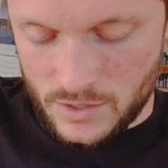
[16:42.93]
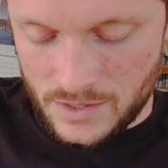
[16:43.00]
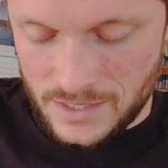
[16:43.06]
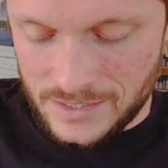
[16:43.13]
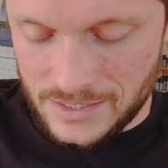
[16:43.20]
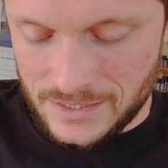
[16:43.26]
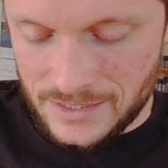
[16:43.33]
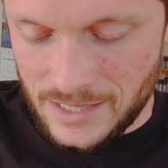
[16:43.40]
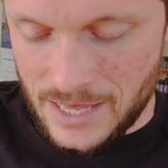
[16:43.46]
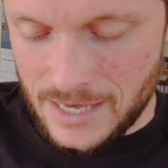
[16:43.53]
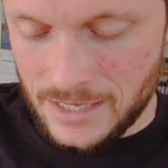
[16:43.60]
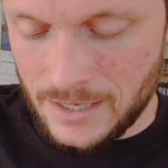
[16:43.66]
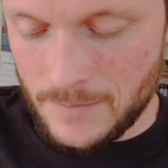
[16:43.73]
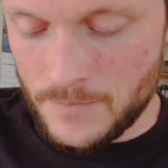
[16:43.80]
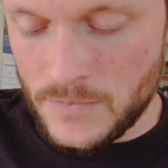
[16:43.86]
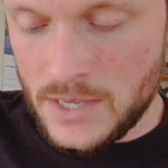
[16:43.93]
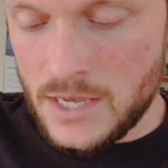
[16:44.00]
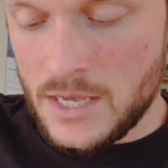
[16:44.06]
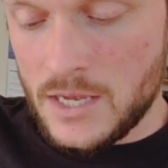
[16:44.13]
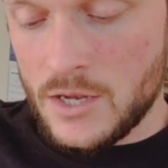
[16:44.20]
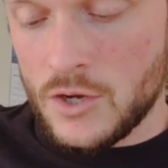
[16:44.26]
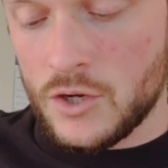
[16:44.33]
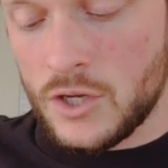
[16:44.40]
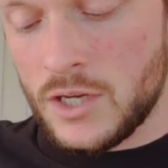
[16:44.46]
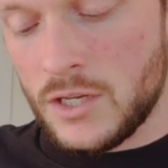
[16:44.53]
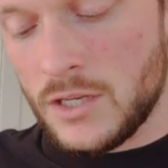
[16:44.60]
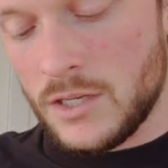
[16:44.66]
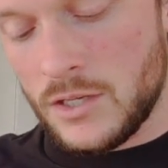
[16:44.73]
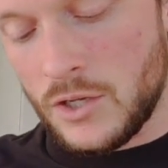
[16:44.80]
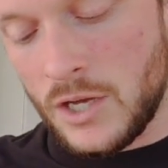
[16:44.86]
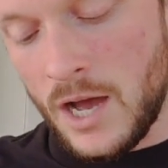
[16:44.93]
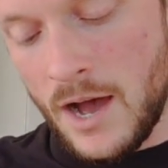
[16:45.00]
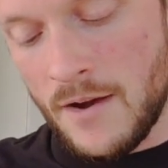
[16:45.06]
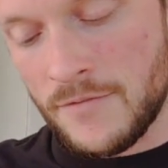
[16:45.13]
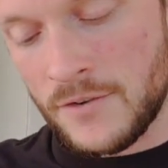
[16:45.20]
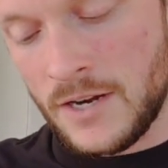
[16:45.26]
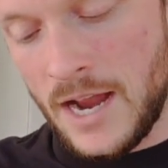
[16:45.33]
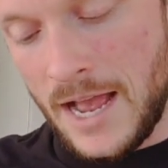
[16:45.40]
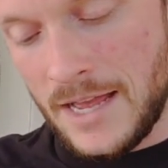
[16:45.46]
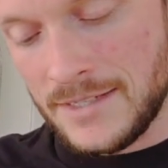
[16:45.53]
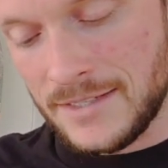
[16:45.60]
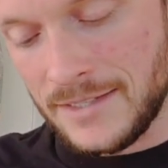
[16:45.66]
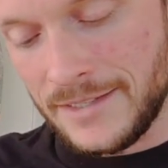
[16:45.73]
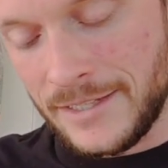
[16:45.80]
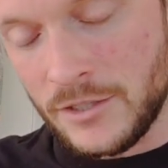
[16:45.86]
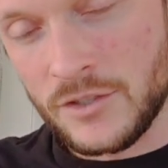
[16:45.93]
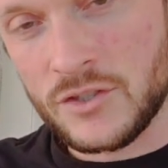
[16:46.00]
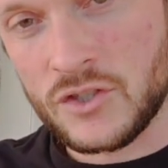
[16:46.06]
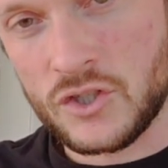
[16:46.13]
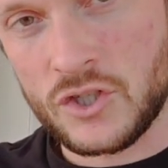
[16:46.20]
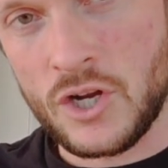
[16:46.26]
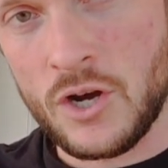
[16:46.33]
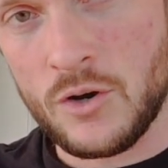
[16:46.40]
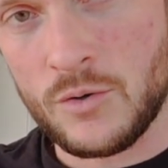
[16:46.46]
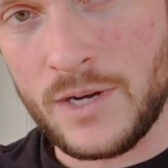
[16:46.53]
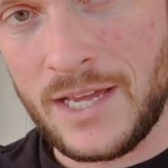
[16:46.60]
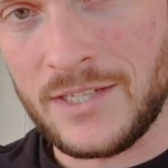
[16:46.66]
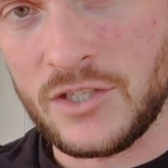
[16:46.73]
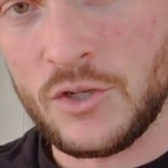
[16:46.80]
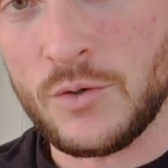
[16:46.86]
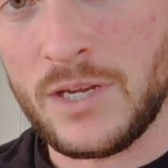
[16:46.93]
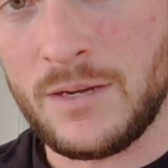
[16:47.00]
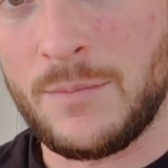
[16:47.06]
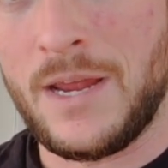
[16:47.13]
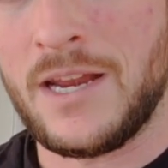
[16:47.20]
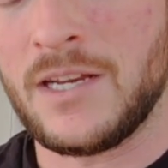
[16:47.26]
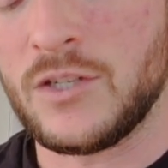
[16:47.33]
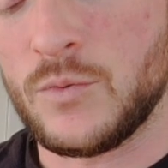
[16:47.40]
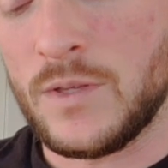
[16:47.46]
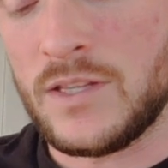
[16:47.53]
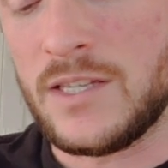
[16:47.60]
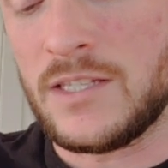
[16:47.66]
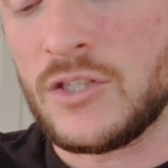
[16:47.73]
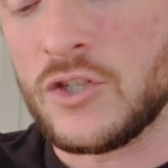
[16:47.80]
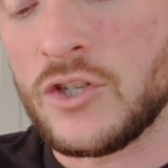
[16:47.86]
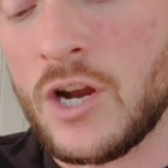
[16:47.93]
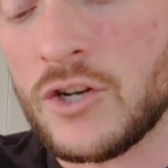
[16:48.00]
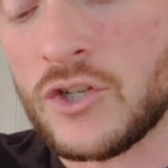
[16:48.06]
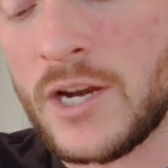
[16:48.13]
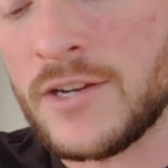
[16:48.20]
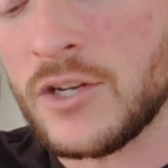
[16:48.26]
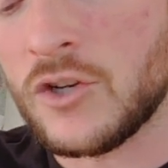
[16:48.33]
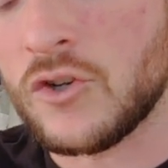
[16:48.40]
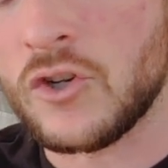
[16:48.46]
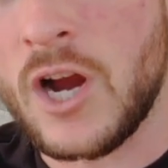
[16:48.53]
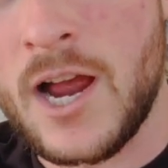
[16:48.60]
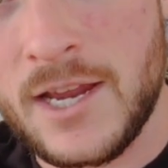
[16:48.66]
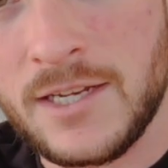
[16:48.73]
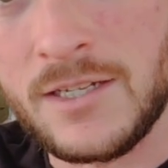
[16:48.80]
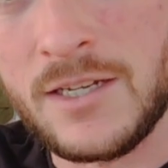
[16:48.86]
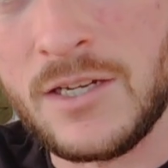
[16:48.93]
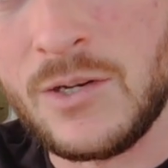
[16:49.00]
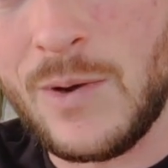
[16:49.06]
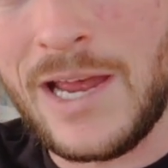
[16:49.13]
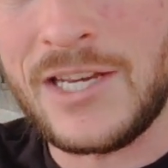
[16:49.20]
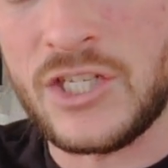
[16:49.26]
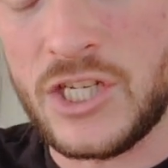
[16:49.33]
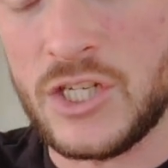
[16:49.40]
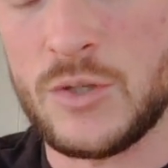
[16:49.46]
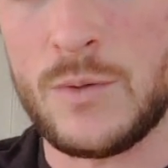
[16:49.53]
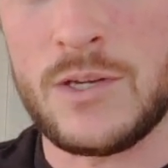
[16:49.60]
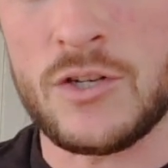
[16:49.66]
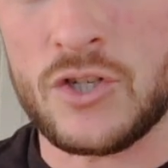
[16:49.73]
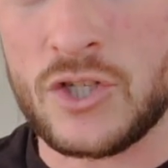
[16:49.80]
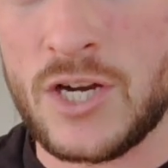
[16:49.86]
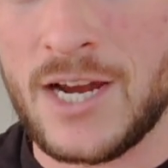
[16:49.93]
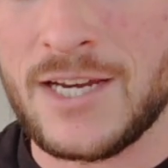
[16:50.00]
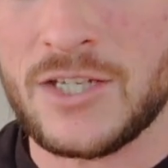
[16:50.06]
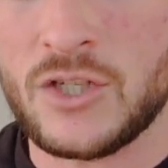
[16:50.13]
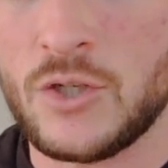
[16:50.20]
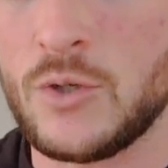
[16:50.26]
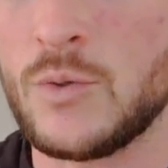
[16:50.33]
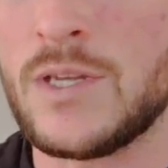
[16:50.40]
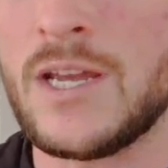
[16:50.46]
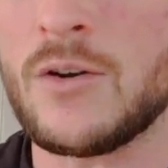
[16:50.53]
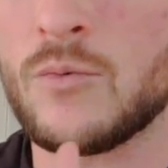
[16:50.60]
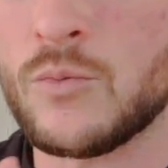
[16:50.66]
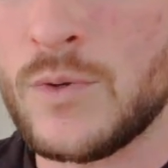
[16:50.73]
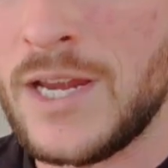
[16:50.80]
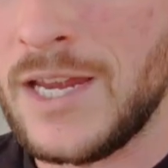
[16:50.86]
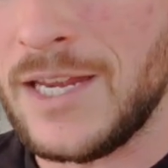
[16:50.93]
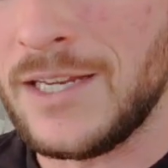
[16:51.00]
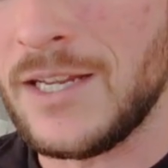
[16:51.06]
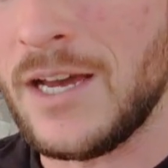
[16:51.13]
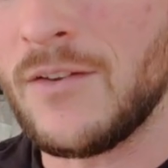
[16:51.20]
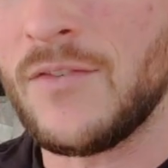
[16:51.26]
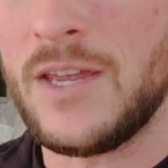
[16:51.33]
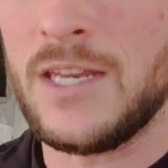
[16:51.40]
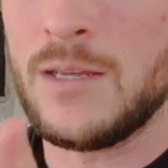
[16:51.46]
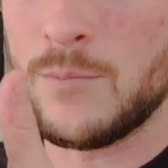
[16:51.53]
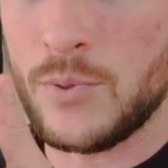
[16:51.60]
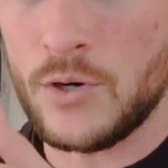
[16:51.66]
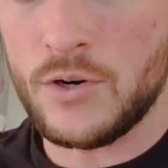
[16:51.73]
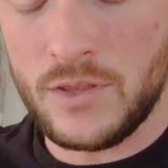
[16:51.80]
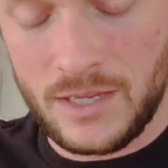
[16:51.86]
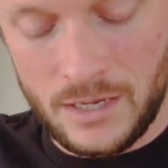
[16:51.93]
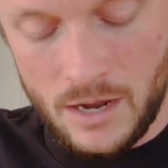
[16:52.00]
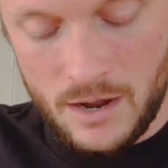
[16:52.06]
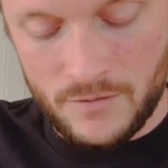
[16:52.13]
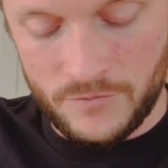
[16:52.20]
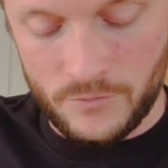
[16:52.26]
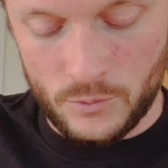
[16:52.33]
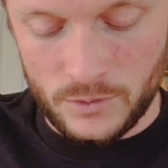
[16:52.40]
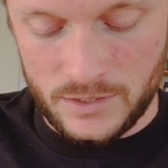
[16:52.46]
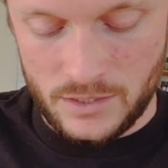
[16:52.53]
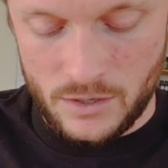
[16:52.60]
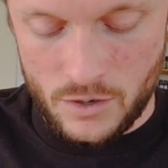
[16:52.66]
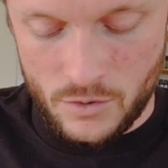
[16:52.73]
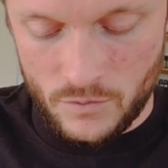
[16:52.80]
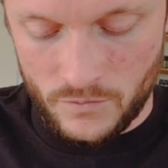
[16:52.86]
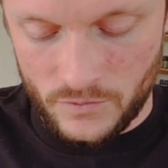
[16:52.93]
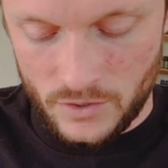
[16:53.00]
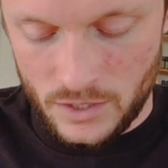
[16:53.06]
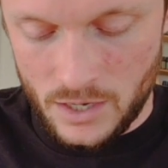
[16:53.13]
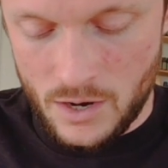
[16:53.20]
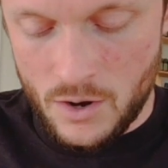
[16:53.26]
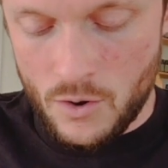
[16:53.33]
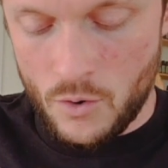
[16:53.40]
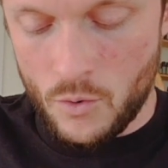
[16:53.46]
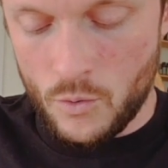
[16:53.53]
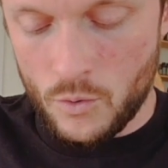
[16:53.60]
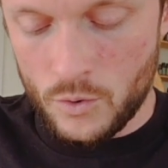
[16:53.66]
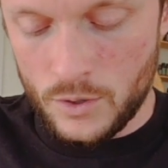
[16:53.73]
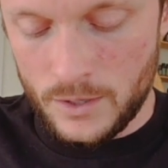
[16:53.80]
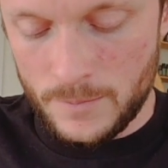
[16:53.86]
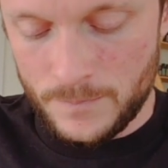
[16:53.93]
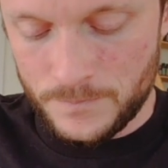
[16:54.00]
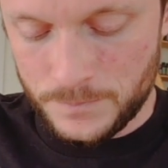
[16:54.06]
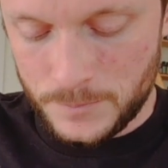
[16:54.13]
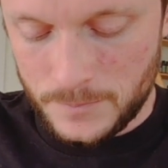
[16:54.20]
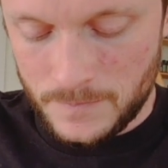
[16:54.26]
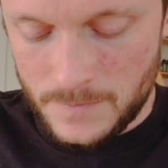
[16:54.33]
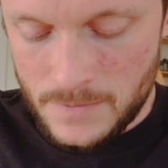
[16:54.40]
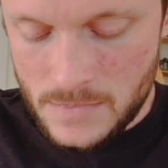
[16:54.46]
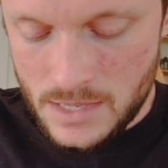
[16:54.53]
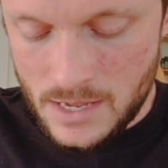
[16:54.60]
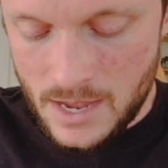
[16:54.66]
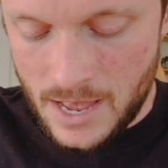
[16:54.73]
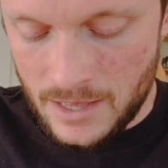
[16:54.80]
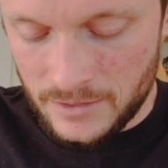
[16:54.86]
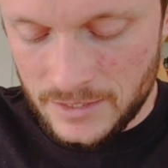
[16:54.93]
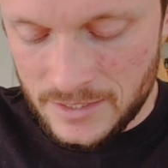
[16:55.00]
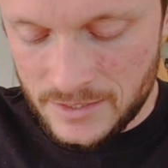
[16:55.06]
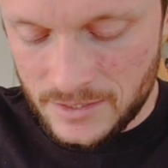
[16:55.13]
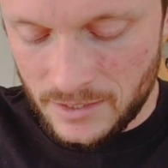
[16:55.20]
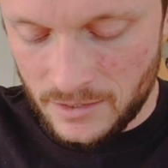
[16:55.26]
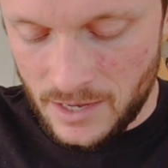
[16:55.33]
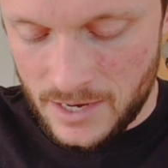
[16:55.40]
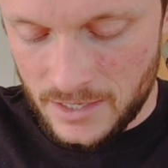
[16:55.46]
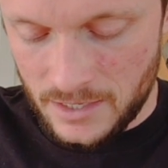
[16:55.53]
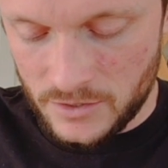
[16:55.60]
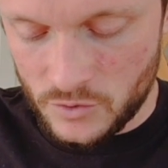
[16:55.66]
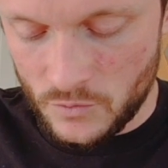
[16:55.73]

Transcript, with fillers: And this is like cover as little stone as you can manage with this. You're not trying to grind a new edge into it. You're trying to get rid of any burr that got folded over or at least align it.